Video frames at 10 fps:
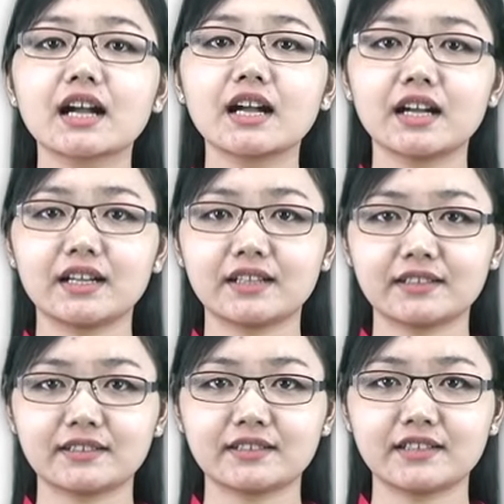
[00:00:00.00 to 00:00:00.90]
K.
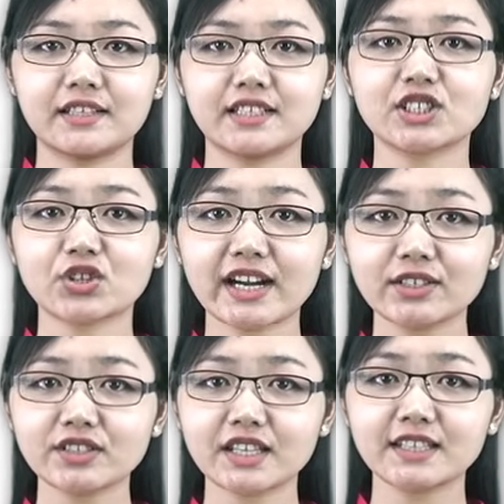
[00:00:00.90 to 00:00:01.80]
Just try
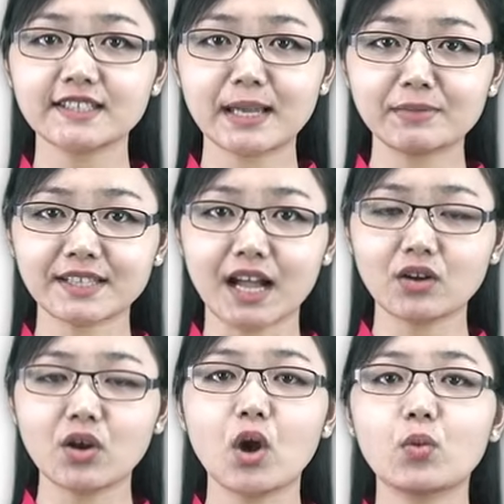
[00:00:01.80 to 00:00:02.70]
to say the same
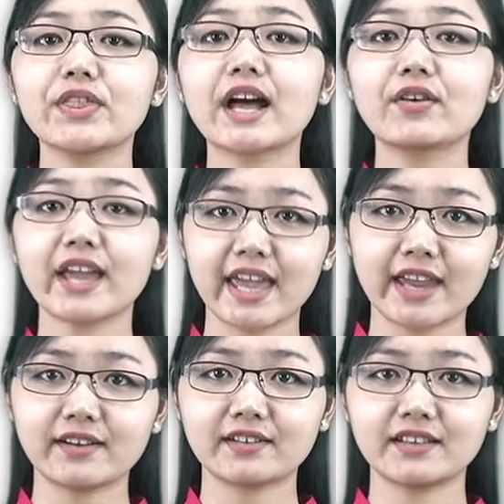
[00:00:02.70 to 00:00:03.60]
sound without
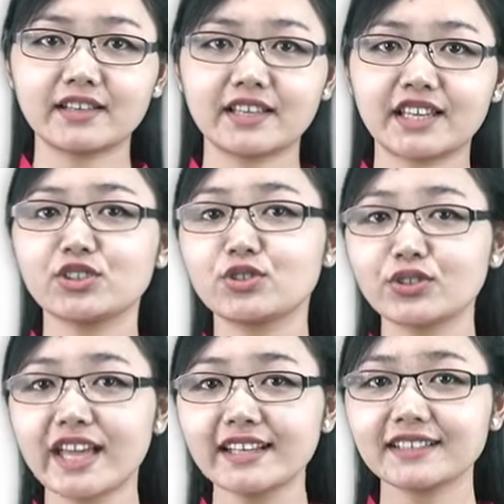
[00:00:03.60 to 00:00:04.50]
air. Can you
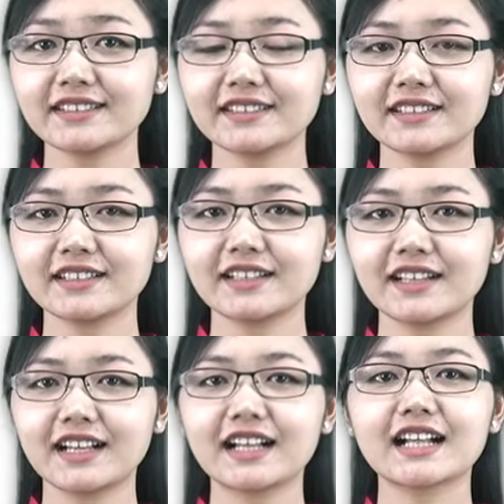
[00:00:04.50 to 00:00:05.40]
do that?
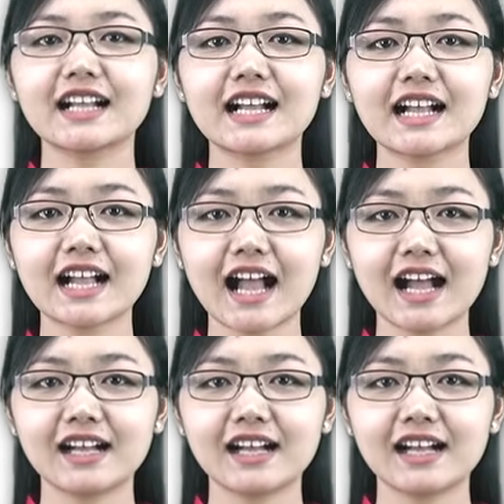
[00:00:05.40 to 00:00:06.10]
Ga.